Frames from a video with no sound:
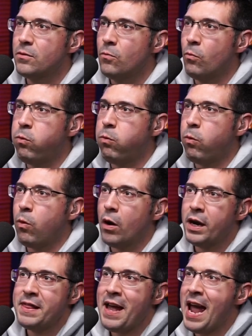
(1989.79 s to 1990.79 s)

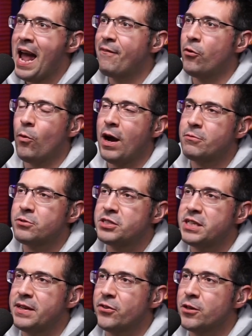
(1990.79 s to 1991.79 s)
What do they have at wide
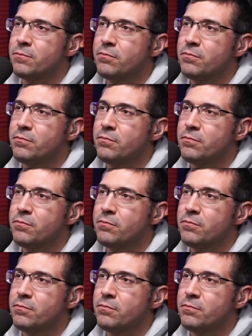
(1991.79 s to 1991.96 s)
receiver?